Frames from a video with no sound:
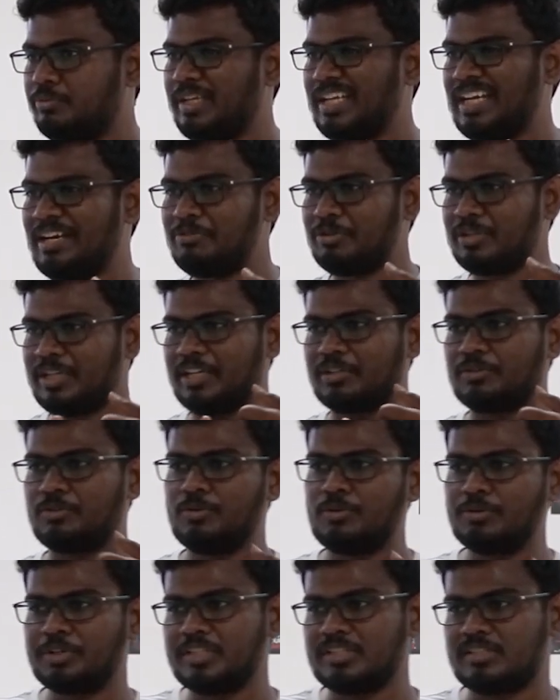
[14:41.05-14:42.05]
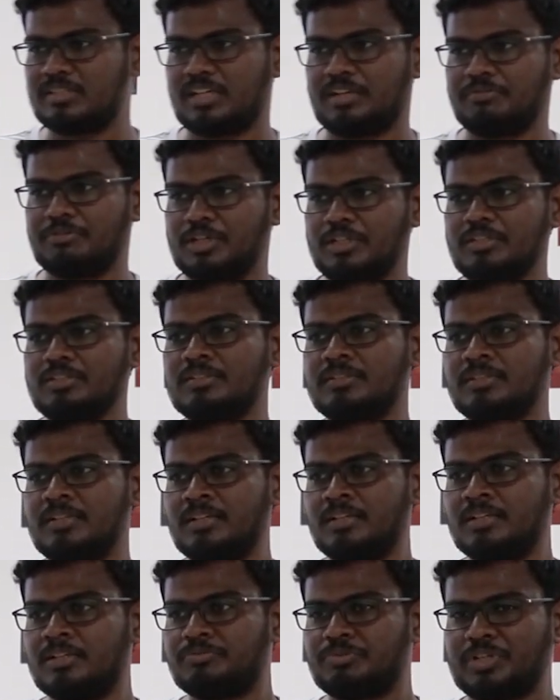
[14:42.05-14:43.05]
We have to write code in Java,
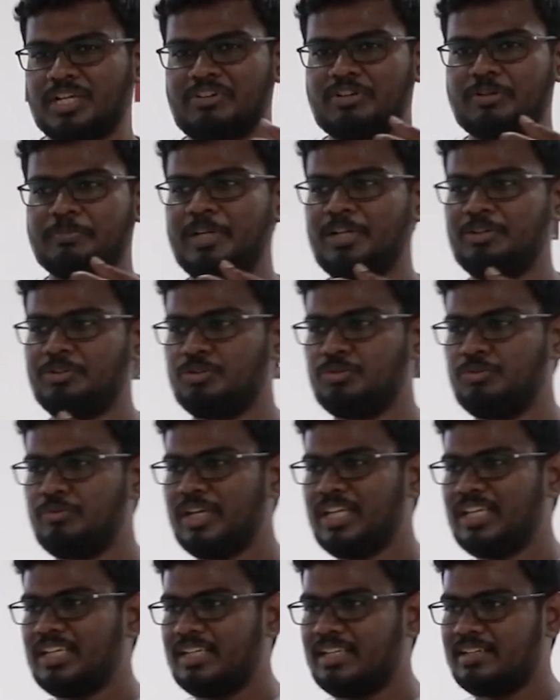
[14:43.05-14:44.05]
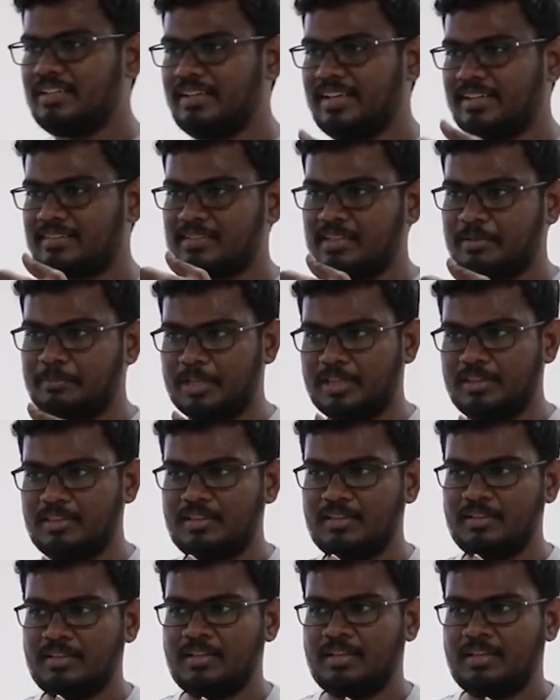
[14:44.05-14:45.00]
we have to build UI in XML,